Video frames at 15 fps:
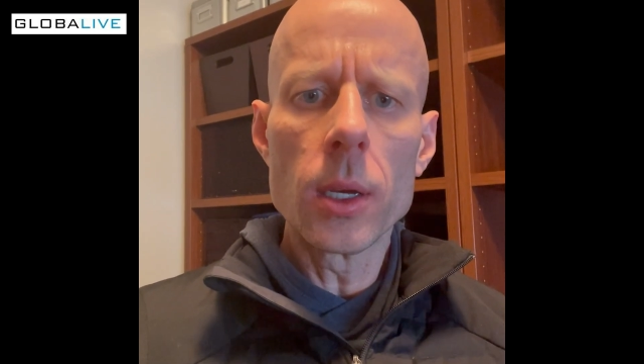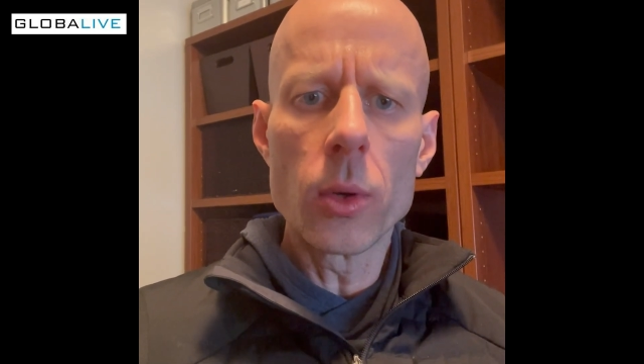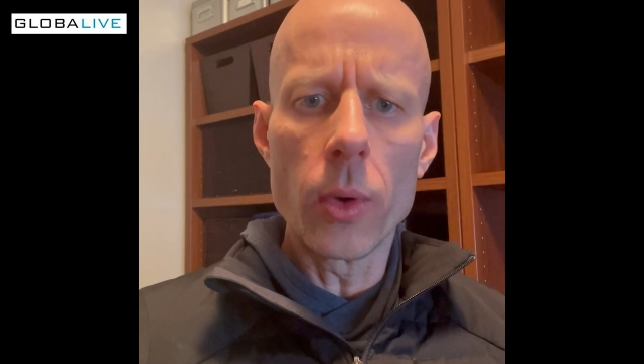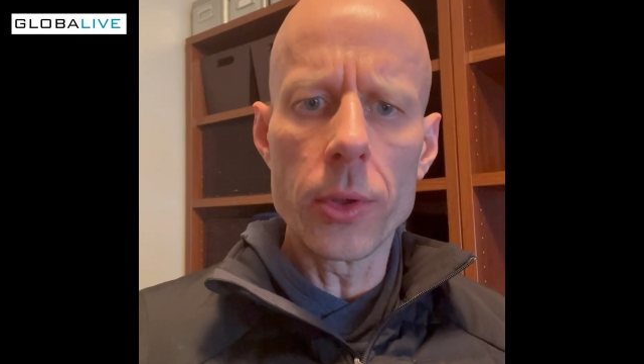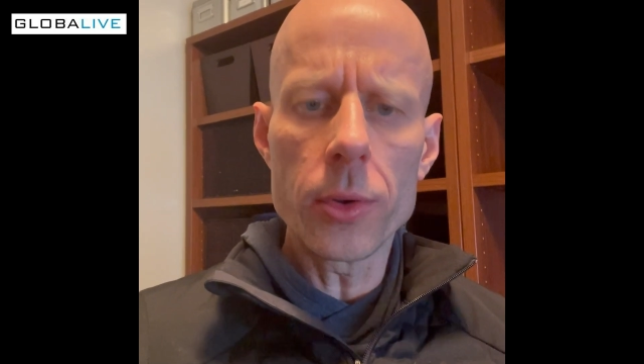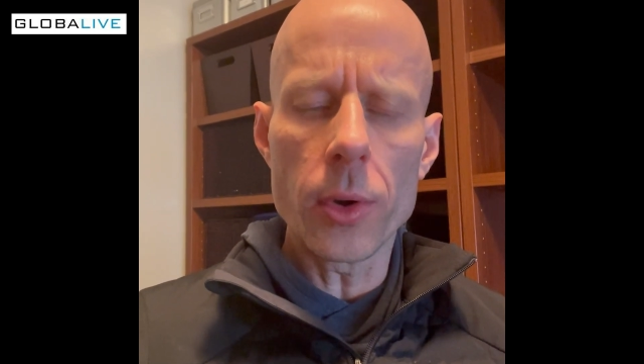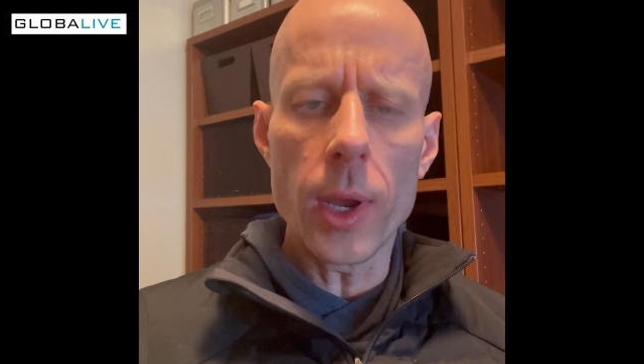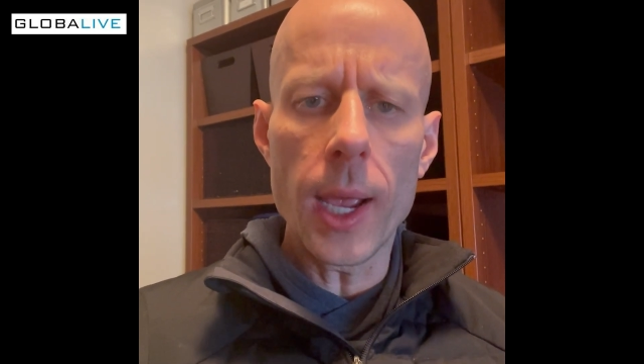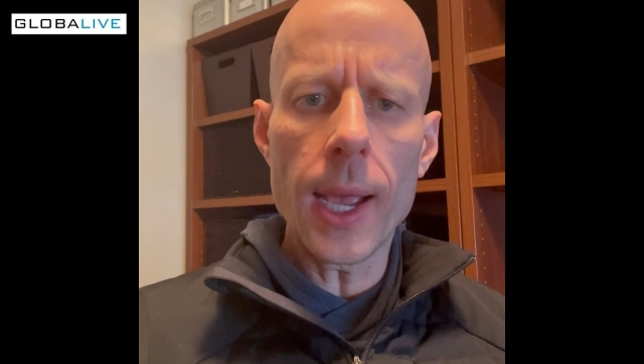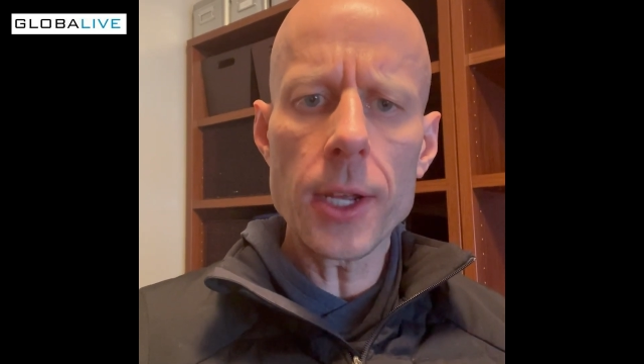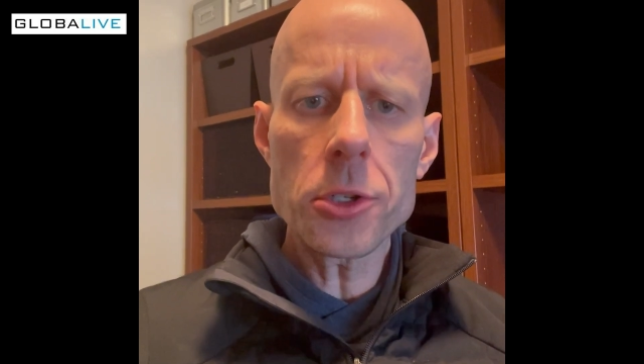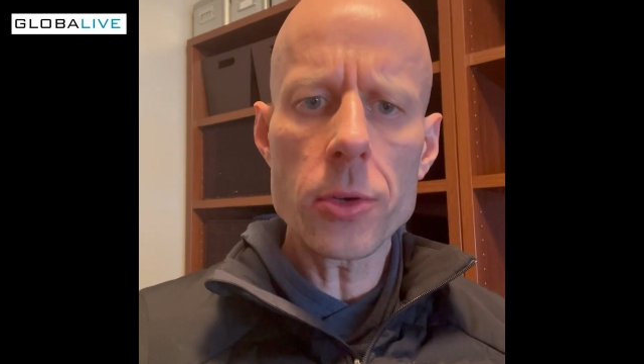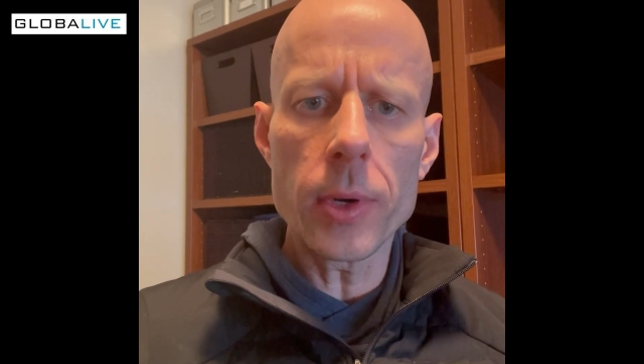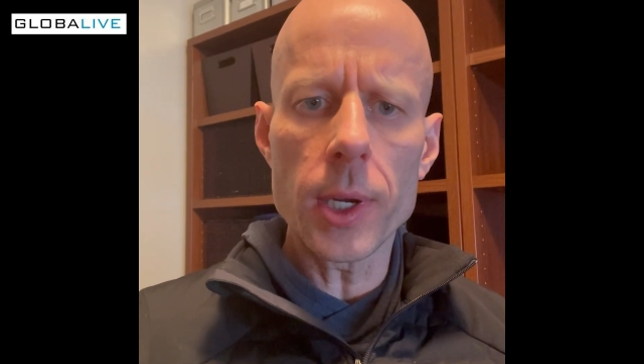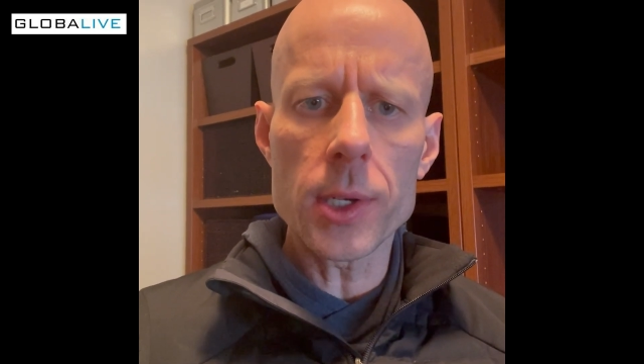going through a
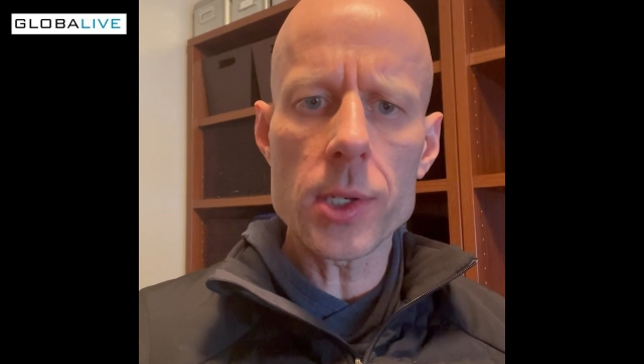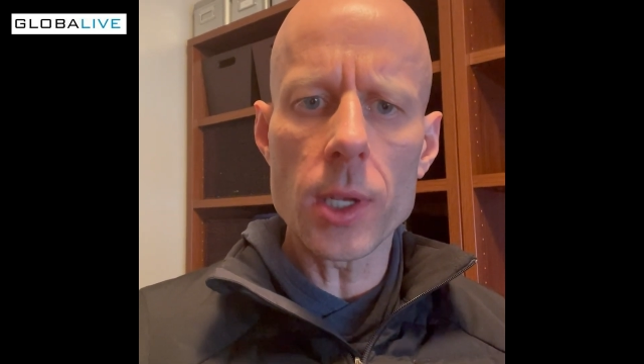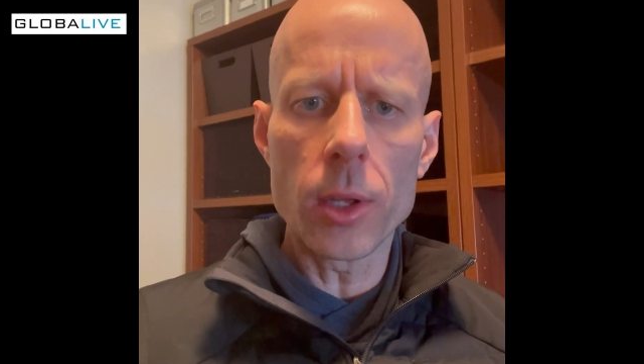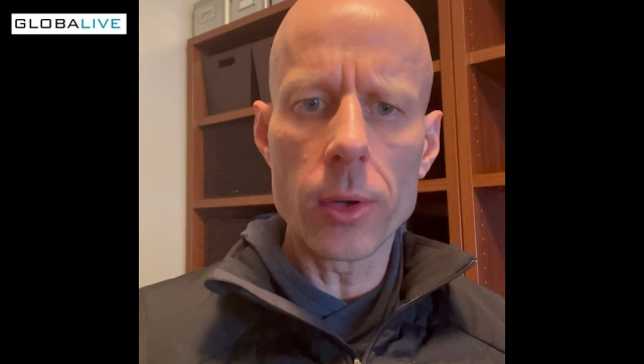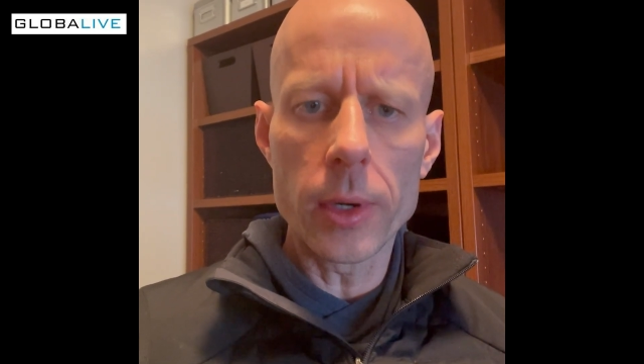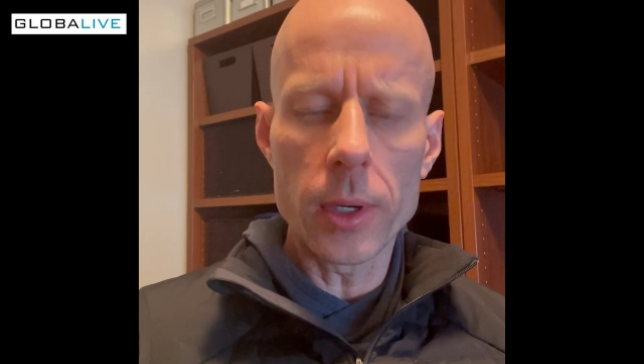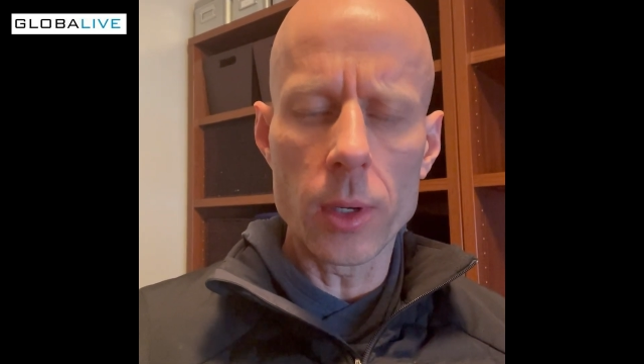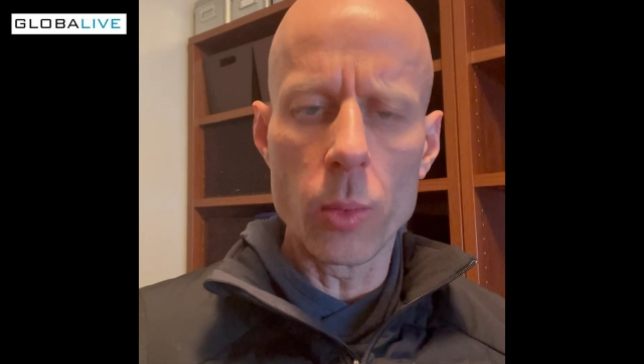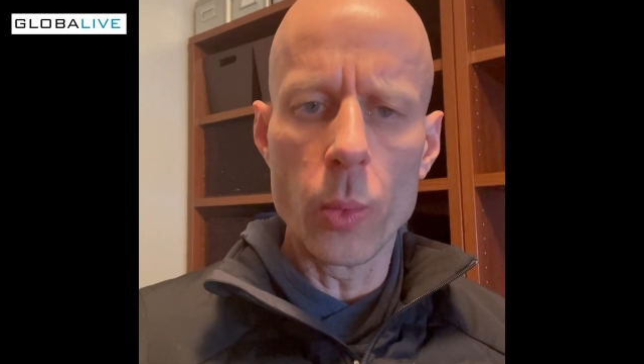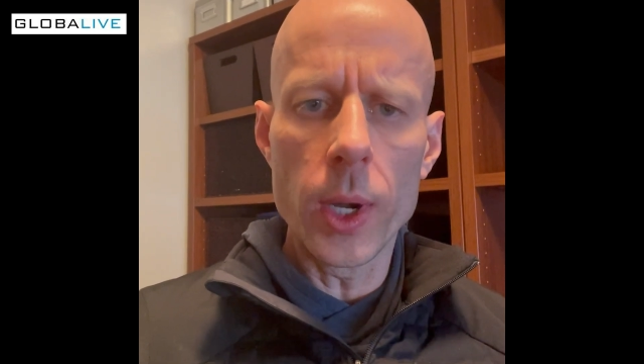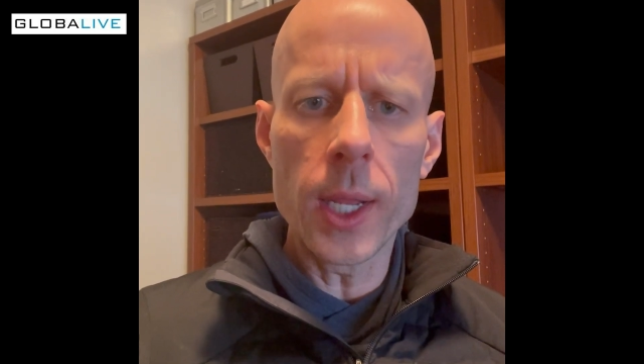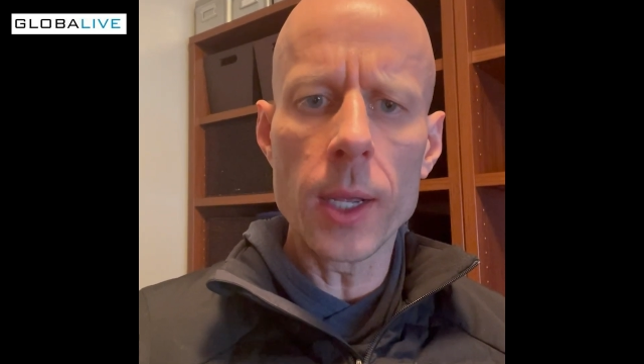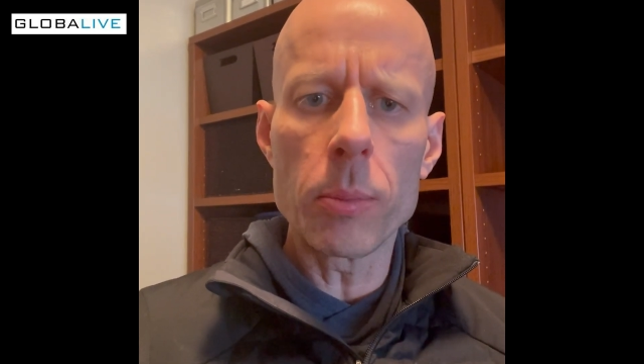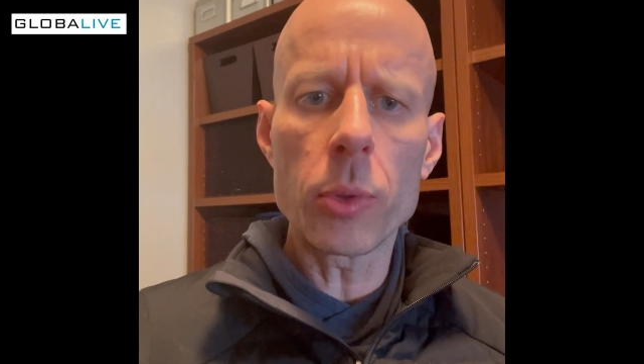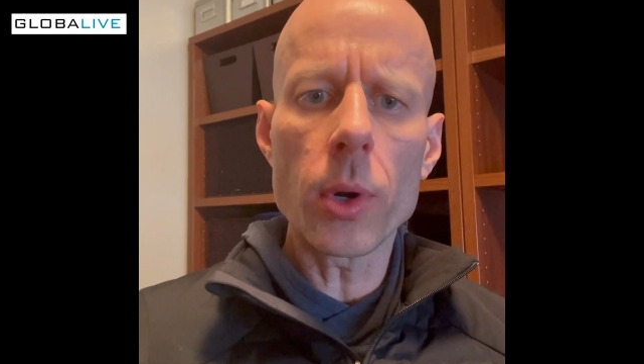hatchery accelerator and
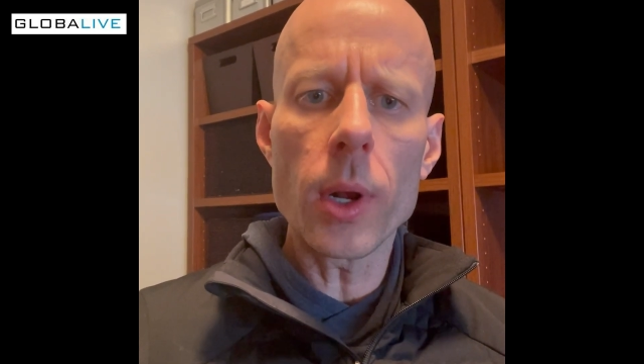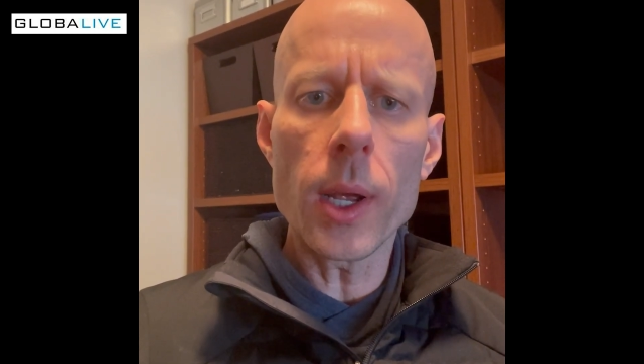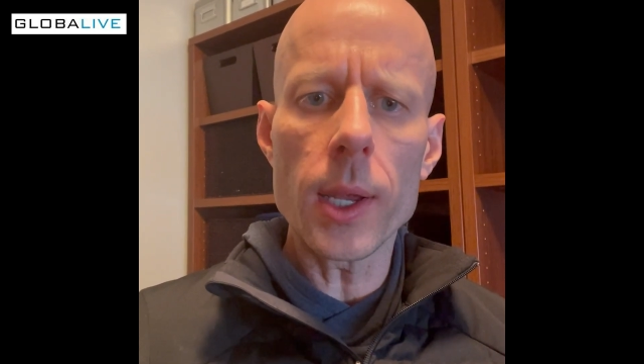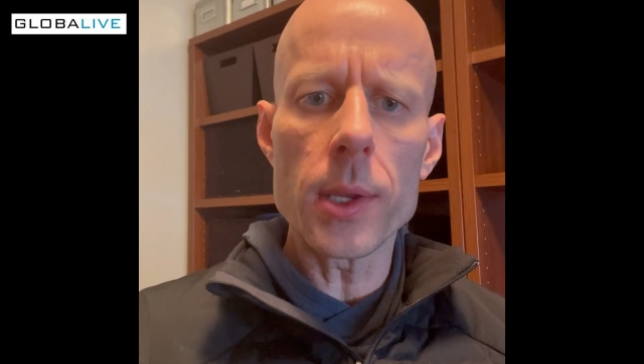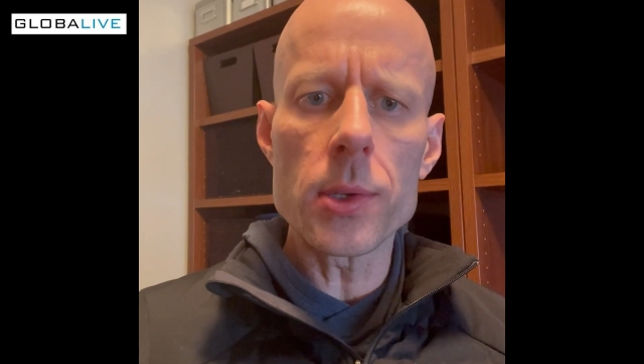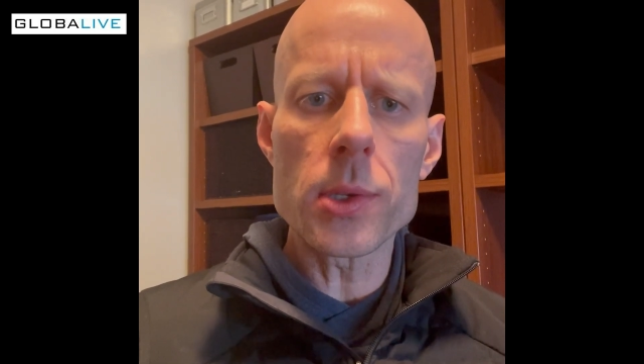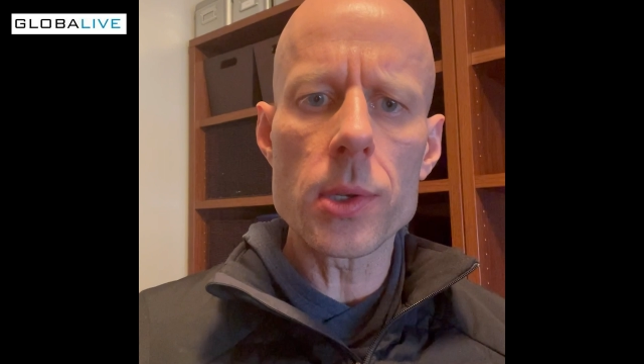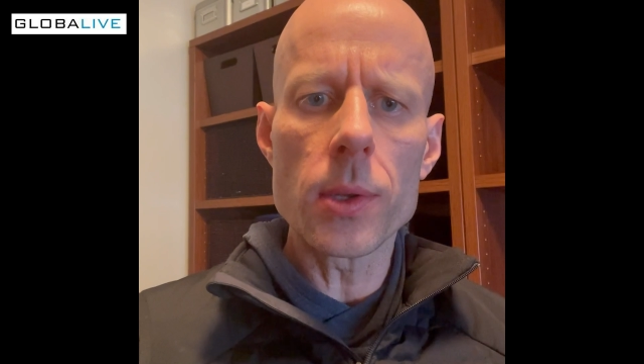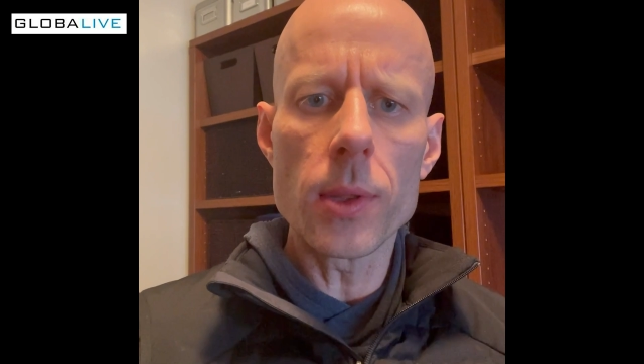winning a prize